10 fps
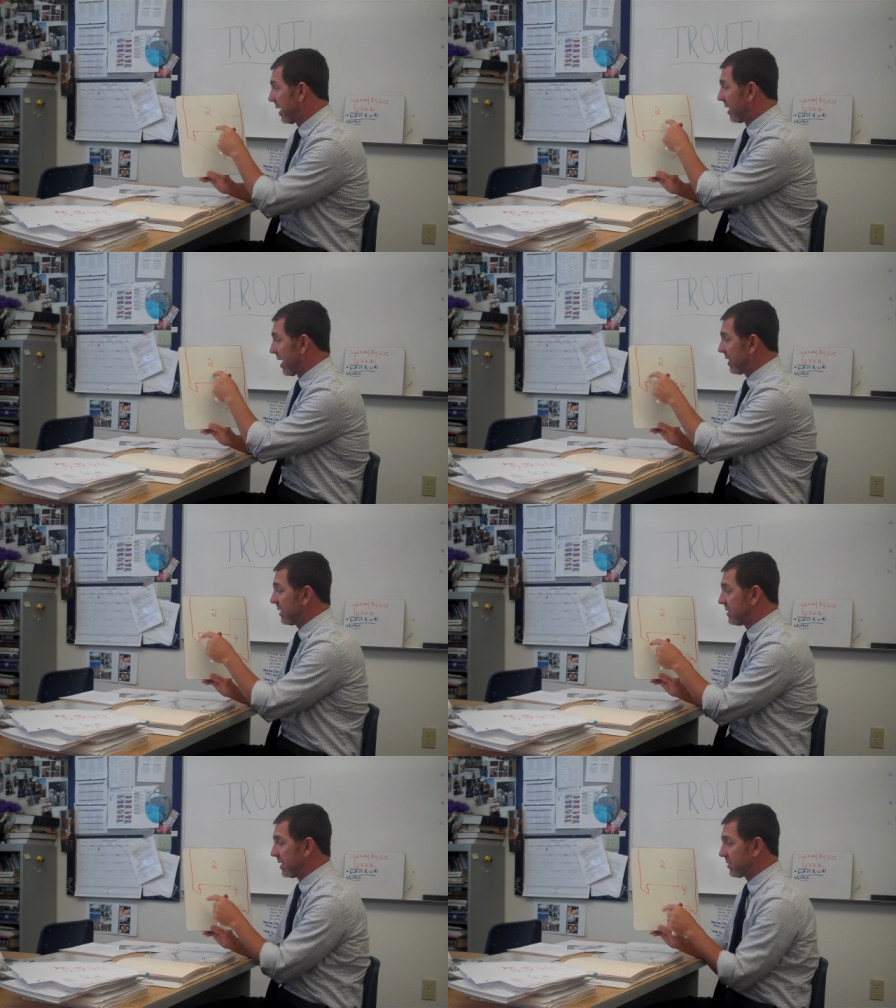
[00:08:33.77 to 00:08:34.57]
A lot of
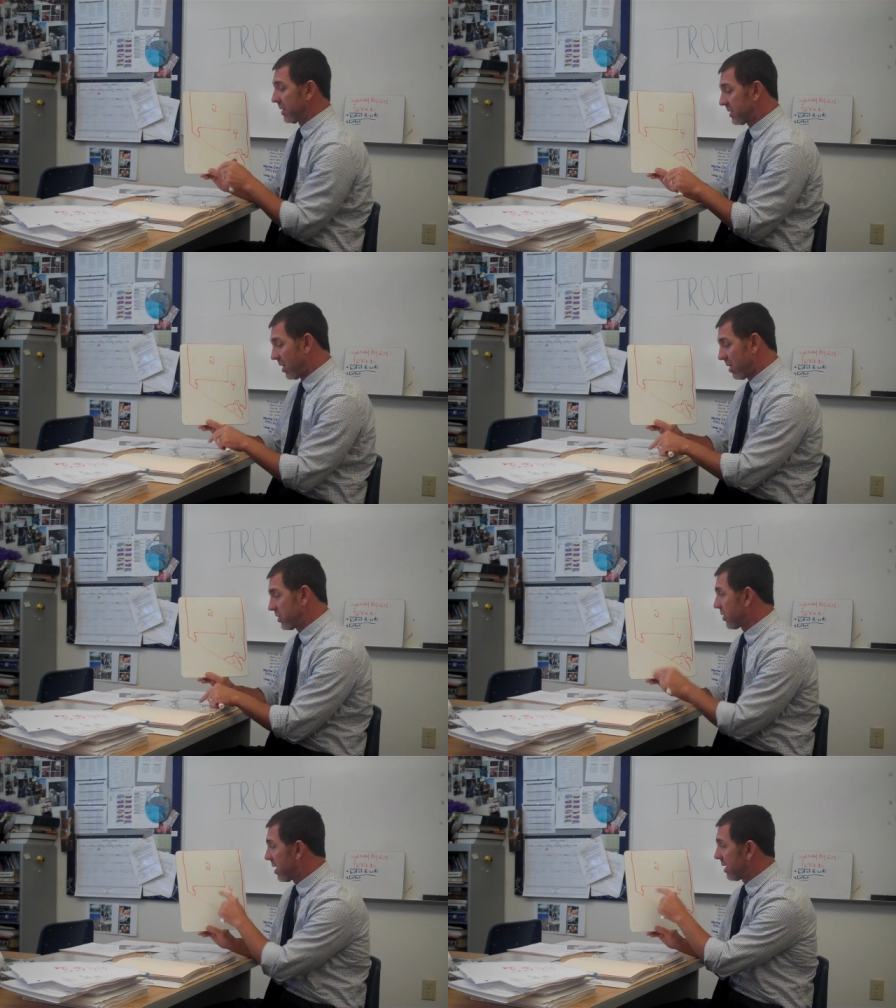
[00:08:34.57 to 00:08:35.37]
these districts are
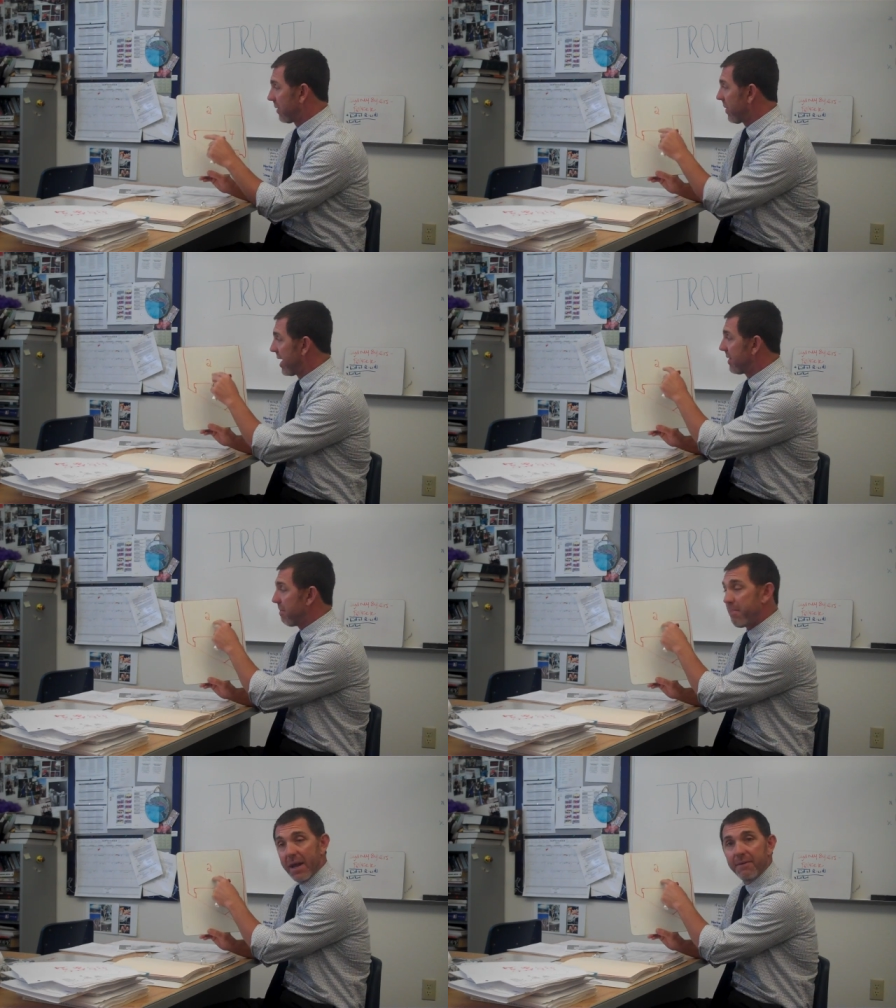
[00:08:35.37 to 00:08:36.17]
drawn in a way
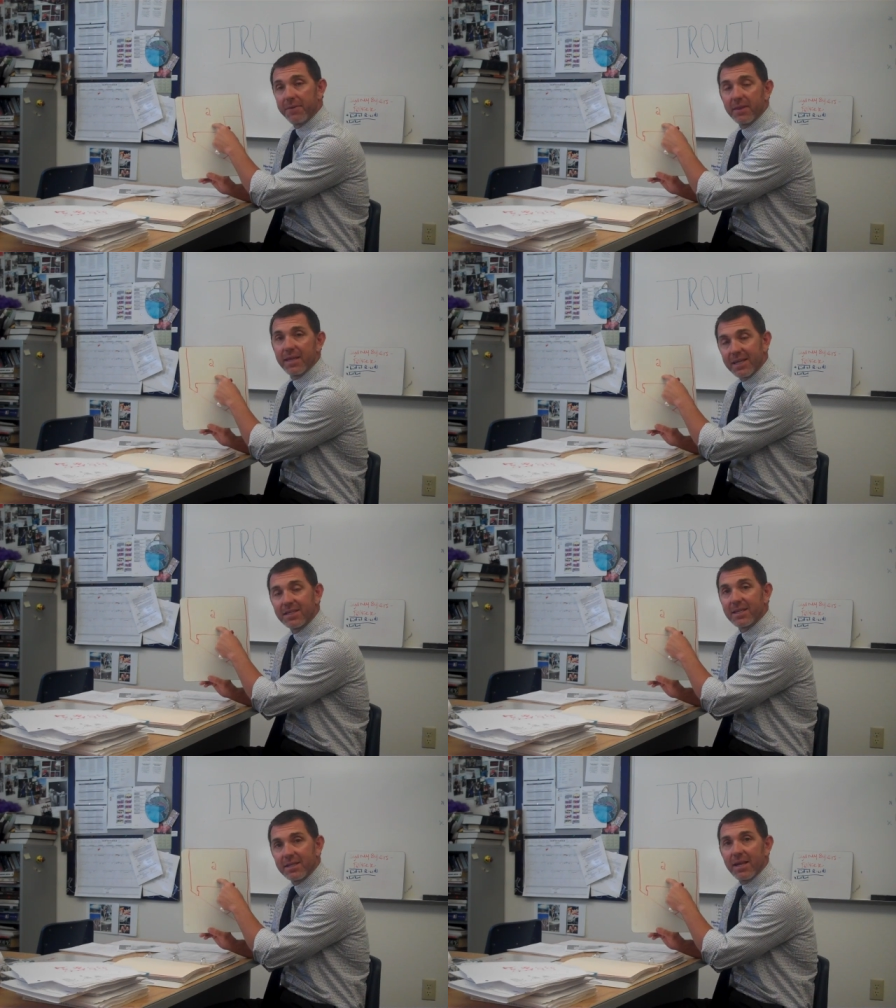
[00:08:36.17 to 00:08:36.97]
that benefit the
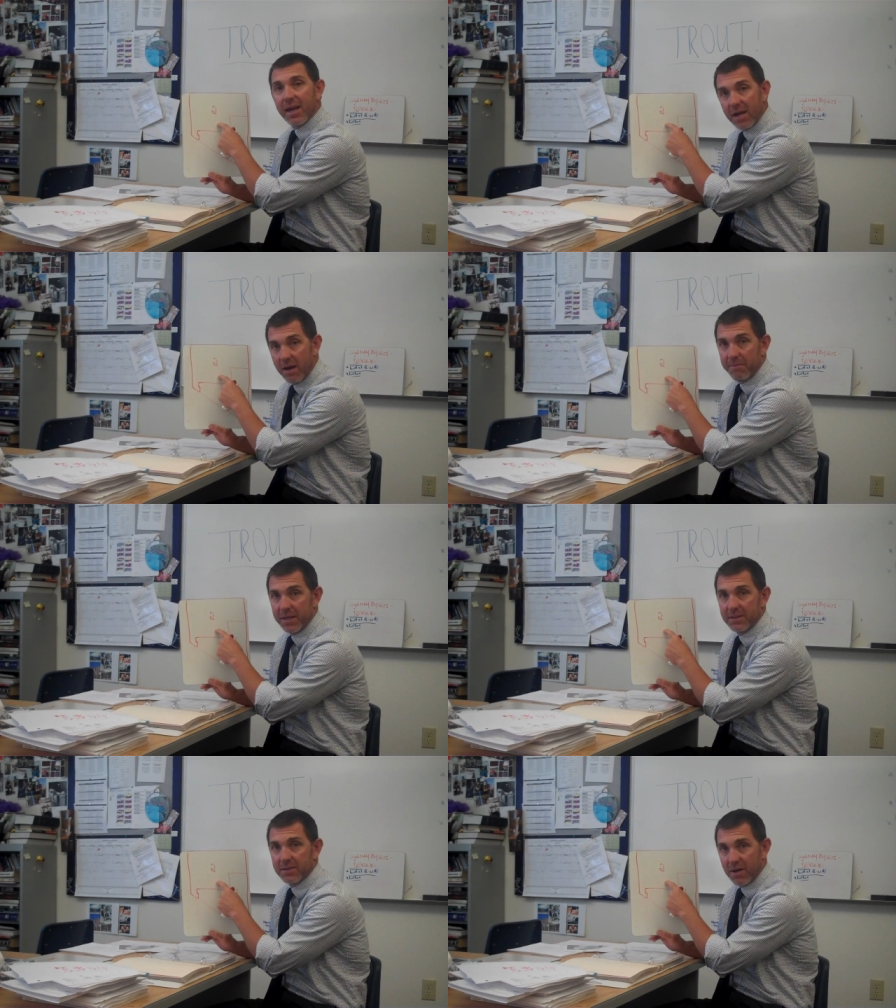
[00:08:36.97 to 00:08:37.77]
existing
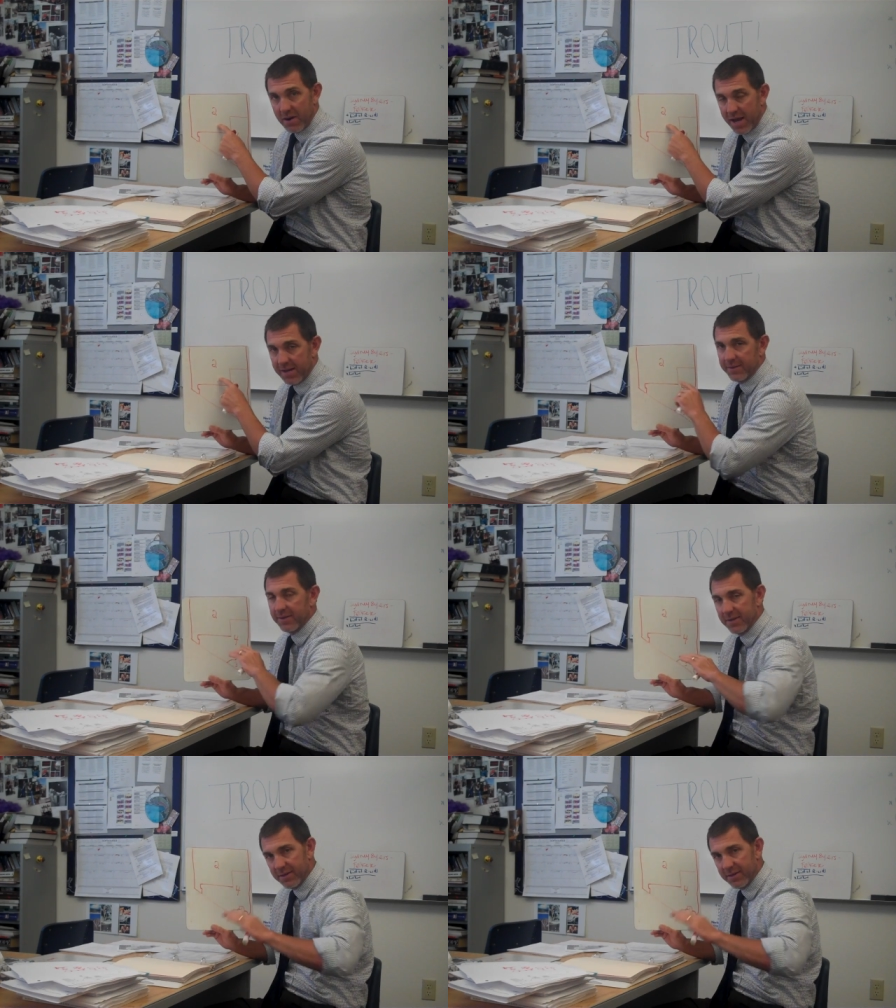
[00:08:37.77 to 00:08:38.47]
incumbents, all right?